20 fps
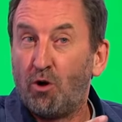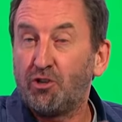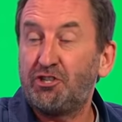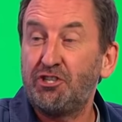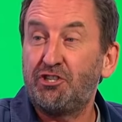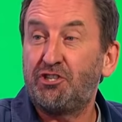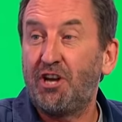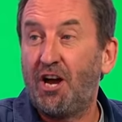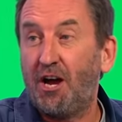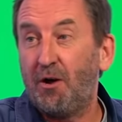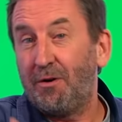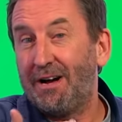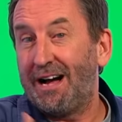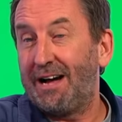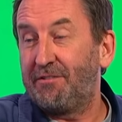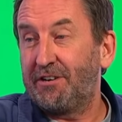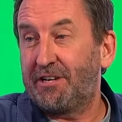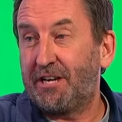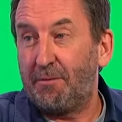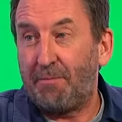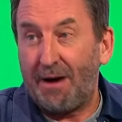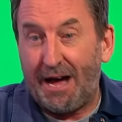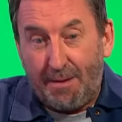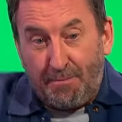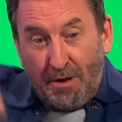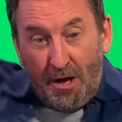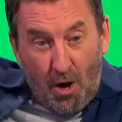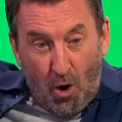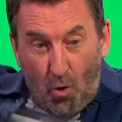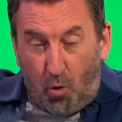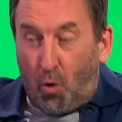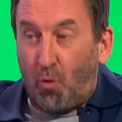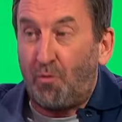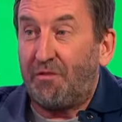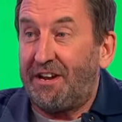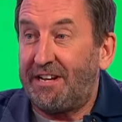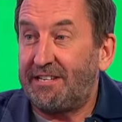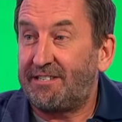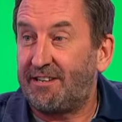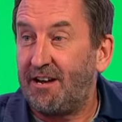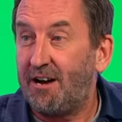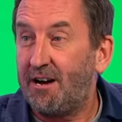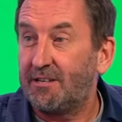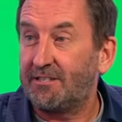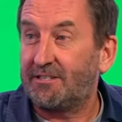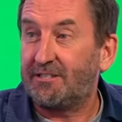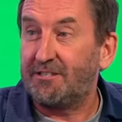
Watch a show, have a kebab. Then it starts,